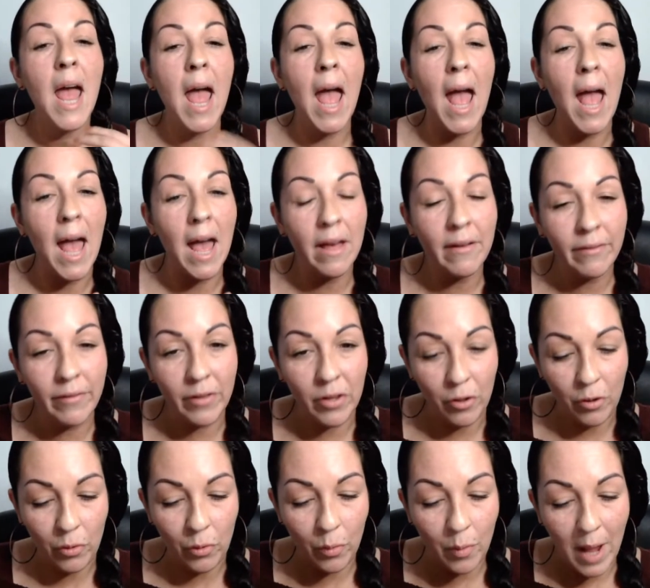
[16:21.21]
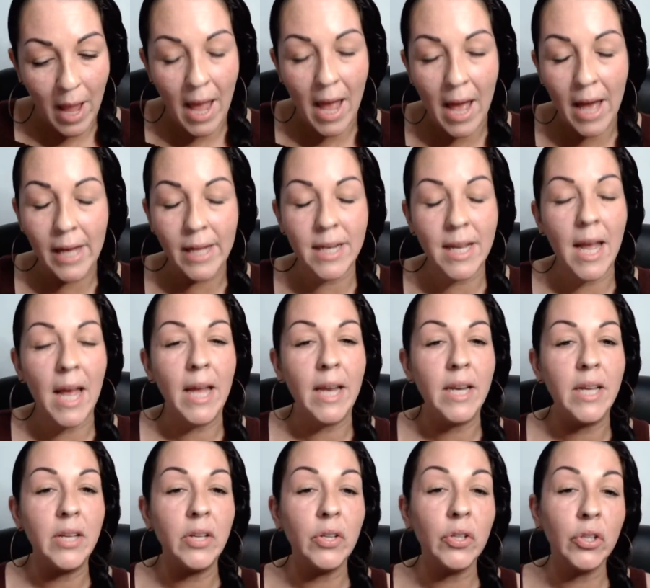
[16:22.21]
Have you had any